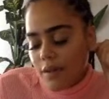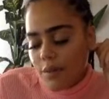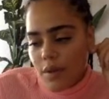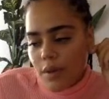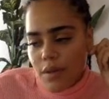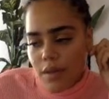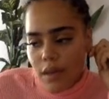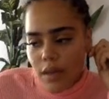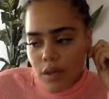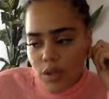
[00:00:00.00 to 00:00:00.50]

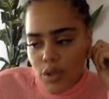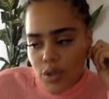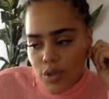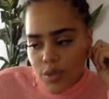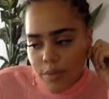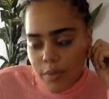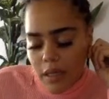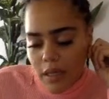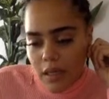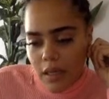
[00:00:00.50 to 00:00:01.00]
with
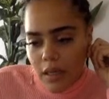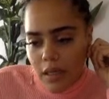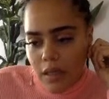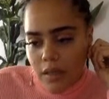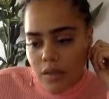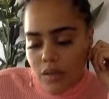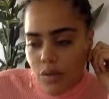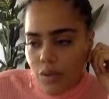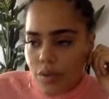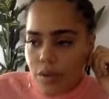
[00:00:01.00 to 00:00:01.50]

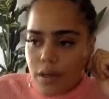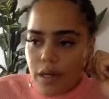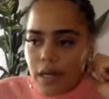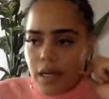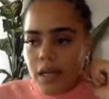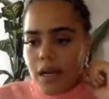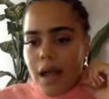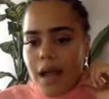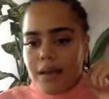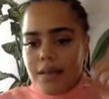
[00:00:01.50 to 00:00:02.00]
instruments, or
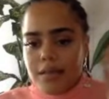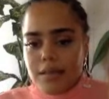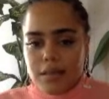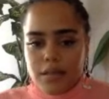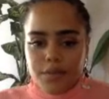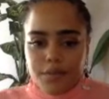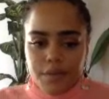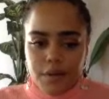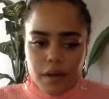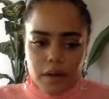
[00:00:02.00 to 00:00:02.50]
it has
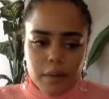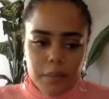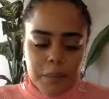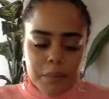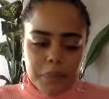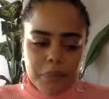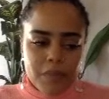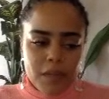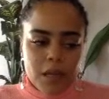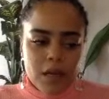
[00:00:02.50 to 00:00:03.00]
different
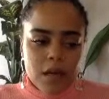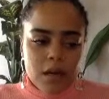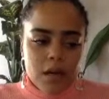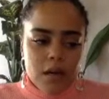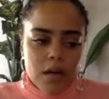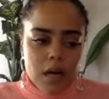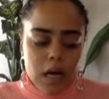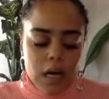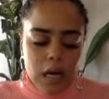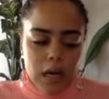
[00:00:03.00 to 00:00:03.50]

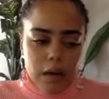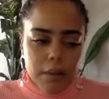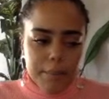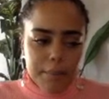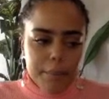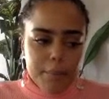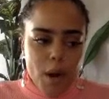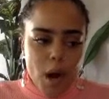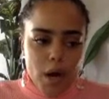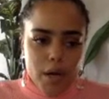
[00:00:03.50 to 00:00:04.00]

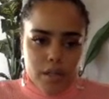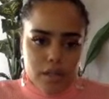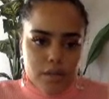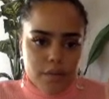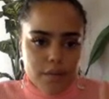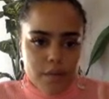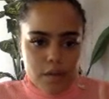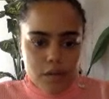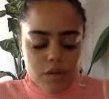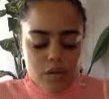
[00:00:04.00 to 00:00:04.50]
parts
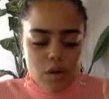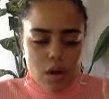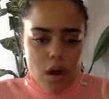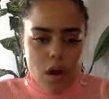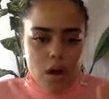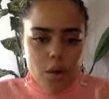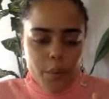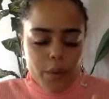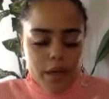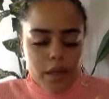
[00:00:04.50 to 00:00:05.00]
of the song where